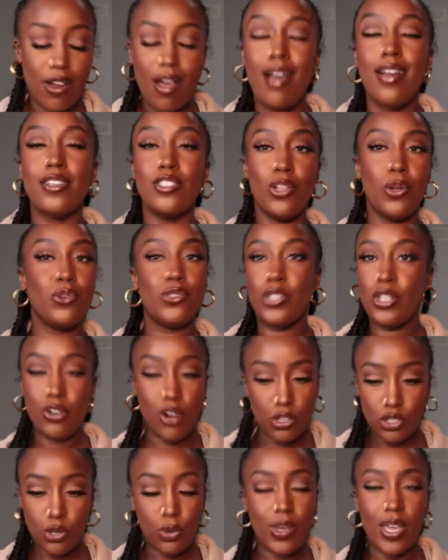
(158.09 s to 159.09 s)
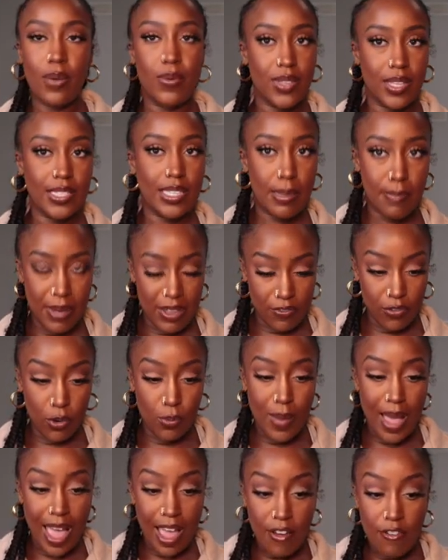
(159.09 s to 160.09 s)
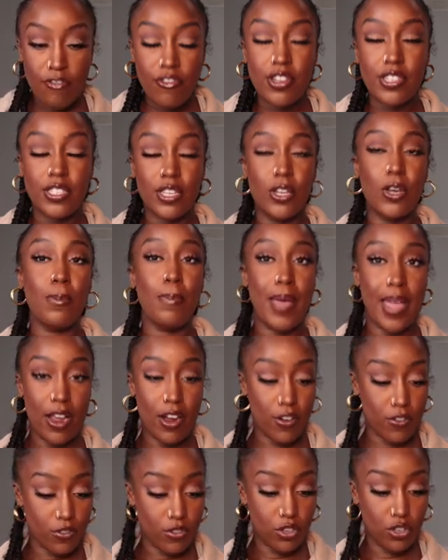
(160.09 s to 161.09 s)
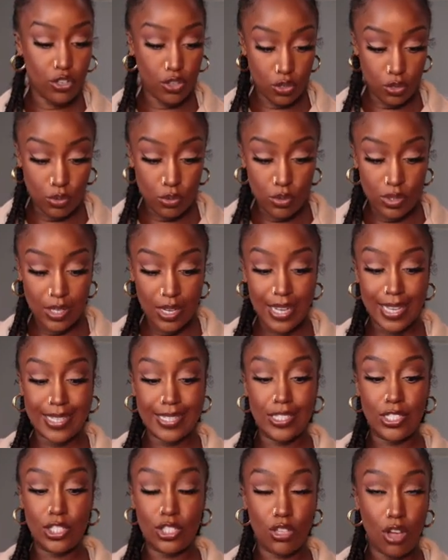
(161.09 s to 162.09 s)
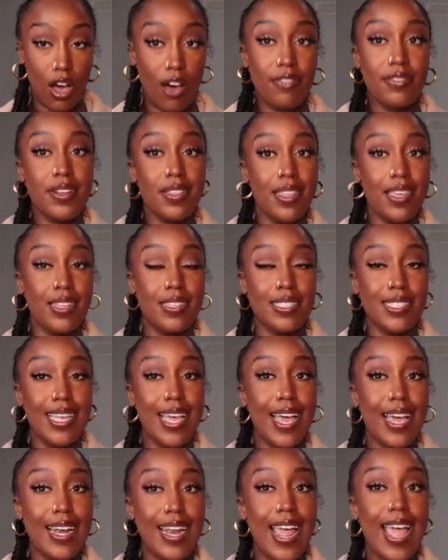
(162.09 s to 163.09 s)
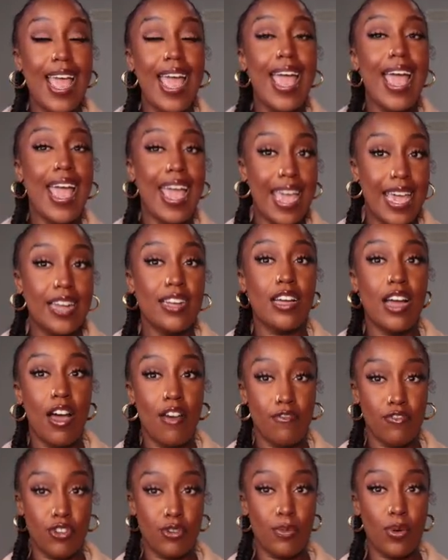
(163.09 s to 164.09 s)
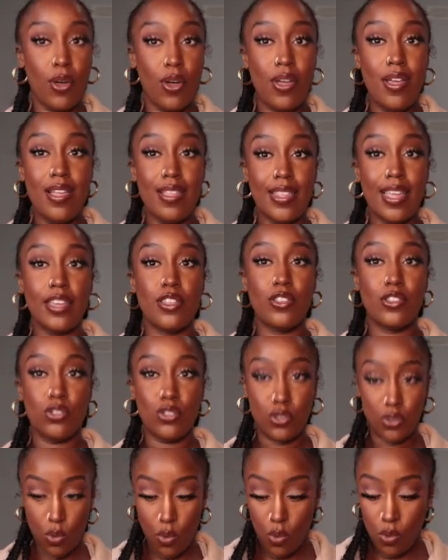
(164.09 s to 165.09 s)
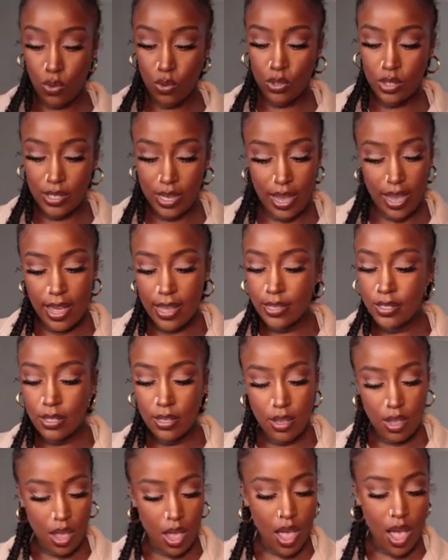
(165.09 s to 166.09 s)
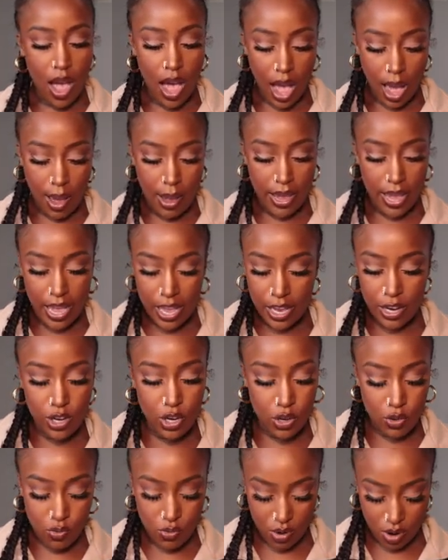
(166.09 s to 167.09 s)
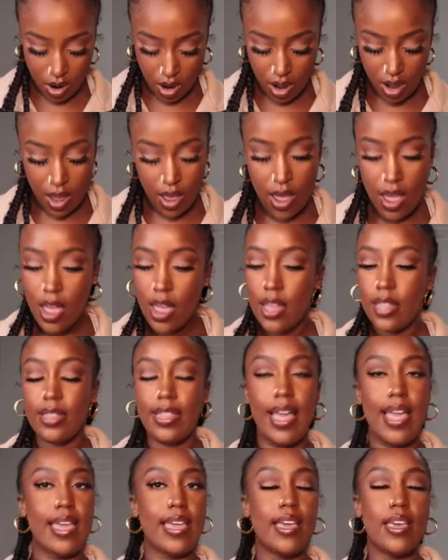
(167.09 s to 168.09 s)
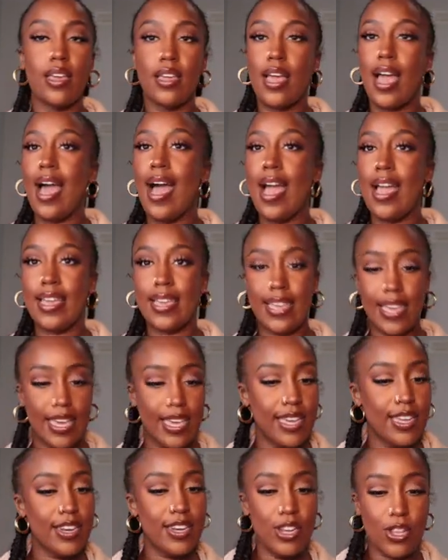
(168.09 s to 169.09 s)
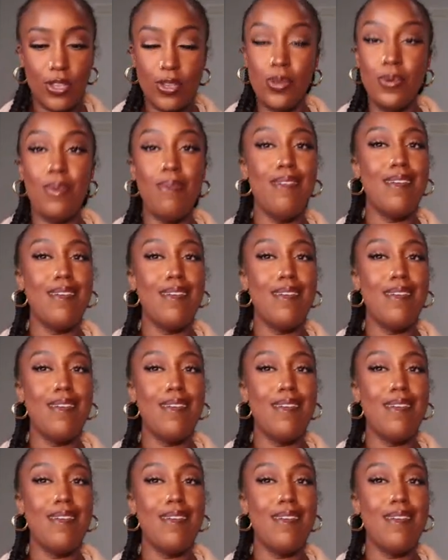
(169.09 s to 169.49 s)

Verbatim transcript: not, they're not joking when they say bed foam. Every single pair of shoes is soft on the inside and comfortable. Like the soles, guys, I kid you not. Like, I kid you